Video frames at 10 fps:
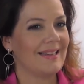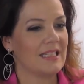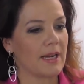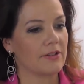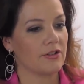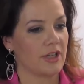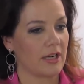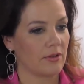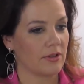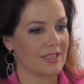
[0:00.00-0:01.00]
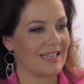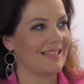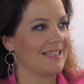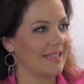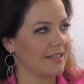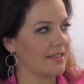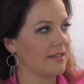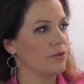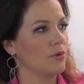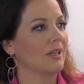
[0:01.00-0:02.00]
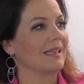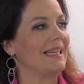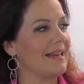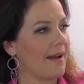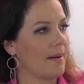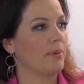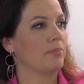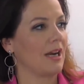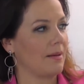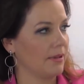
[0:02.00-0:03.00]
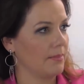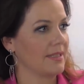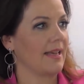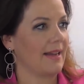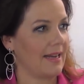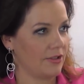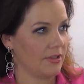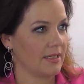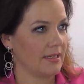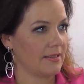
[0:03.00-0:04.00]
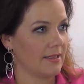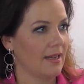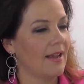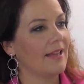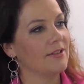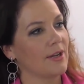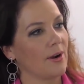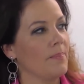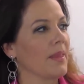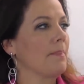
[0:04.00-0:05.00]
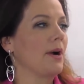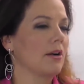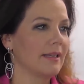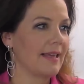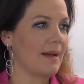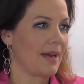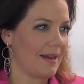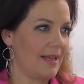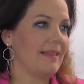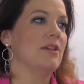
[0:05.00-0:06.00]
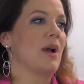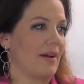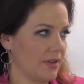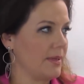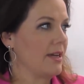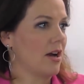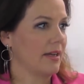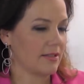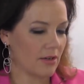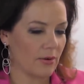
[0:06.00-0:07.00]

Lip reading: Inspector Generals exist to clean up problems at agencies. And so partly that might mean that you have to be honest.